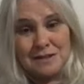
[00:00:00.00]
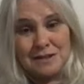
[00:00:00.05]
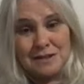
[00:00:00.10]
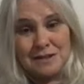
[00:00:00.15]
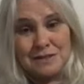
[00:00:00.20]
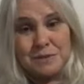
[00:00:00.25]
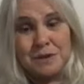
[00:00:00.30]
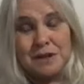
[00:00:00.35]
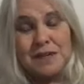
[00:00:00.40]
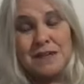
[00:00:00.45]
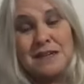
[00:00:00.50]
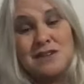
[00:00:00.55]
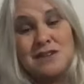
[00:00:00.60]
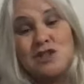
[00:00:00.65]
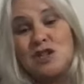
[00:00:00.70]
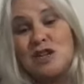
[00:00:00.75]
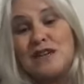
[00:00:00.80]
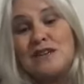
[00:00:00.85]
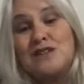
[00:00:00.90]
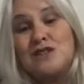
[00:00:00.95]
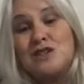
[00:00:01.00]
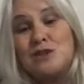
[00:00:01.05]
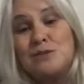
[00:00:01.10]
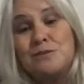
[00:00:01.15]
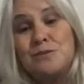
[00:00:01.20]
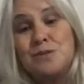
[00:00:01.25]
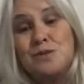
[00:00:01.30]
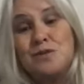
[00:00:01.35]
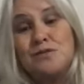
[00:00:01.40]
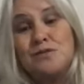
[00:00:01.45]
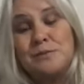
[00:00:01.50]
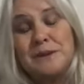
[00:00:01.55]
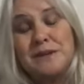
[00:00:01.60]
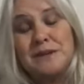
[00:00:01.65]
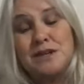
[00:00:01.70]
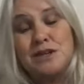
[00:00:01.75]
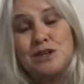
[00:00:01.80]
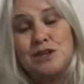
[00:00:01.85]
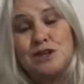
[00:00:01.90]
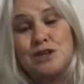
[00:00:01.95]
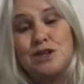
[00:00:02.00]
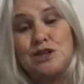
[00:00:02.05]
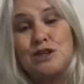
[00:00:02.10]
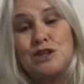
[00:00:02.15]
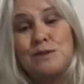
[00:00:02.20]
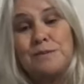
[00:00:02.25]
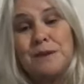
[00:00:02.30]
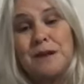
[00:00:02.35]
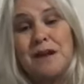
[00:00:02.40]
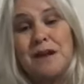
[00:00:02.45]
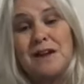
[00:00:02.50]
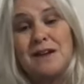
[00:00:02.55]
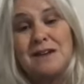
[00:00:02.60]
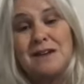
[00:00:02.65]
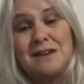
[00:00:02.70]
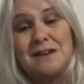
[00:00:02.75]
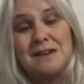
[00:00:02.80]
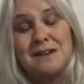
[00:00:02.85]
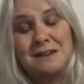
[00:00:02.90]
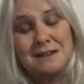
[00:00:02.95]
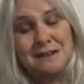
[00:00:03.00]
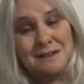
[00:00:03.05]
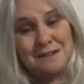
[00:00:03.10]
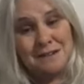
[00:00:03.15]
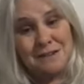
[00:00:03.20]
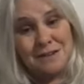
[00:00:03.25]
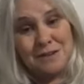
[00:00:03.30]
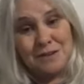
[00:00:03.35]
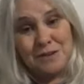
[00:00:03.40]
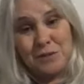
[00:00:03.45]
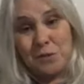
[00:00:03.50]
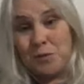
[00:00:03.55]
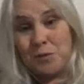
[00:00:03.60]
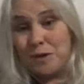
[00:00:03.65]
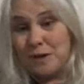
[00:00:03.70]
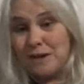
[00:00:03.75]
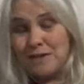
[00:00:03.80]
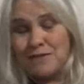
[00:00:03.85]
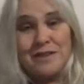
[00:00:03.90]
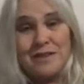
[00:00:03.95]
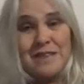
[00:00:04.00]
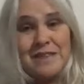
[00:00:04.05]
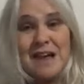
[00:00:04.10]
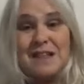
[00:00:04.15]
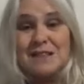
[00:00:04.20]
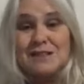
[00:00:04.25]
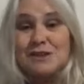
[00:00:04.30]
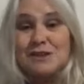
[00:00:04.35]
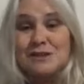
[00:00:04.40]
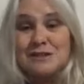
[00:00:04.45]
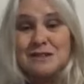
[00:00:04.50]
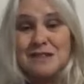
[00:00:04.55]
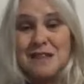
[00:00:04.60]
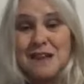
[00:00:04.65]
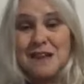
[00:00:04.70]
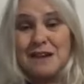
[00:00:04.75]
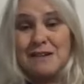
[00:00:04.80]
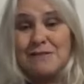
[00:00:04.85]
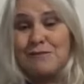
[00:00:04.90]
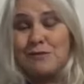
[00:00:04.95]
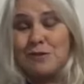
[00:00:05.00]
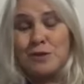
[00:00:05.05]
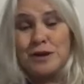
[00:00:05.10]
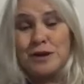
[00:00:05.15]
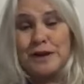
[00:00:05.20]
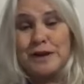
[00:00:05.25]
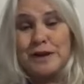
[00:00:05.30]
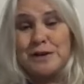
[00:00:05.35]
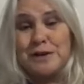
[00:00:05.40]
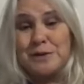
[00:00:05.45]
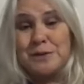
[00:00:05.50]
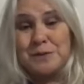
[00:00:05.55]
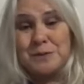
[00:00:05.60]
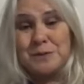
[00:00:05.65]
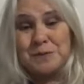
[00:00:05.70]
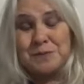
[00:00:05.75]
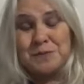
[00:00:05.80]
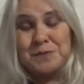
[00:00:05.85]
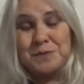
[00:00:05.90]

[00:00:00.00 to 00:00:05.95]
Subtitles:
Just bringing gentle movement to your body, whatever that looks like for you.